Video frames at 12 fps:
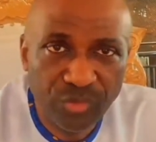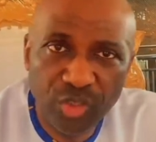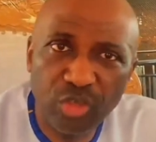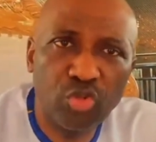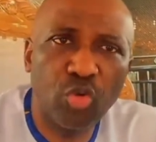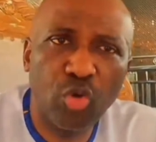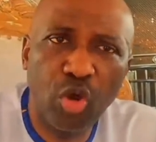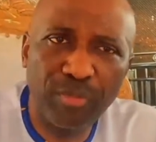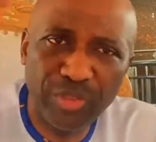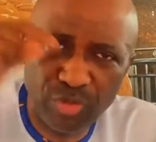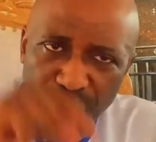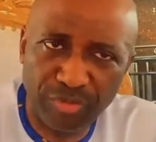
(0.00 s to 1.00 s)
not to
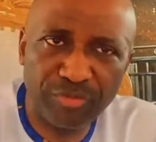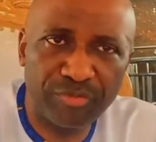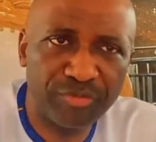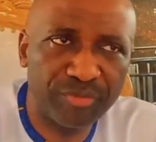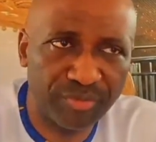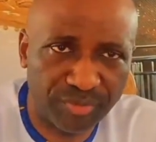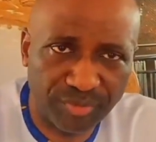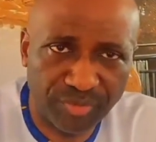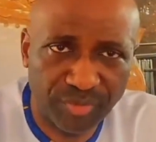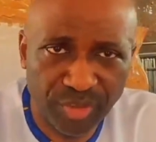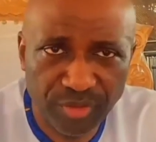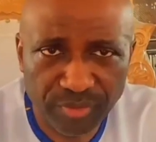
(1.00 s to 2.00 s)
come into
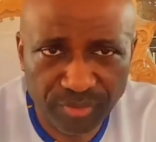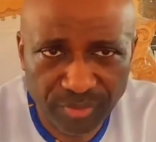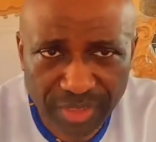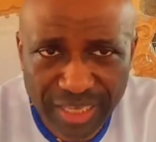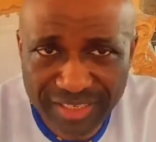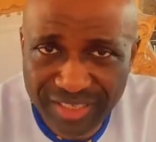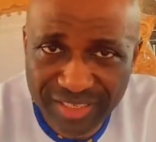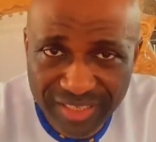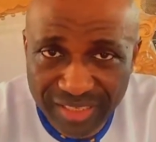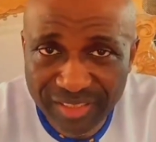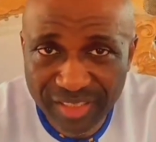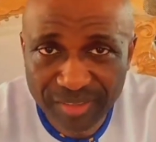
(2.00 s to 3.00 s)

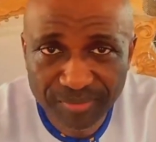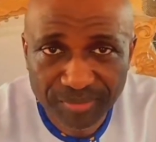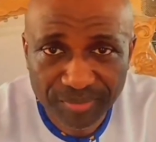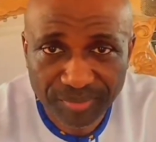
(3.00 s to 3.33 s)
existence.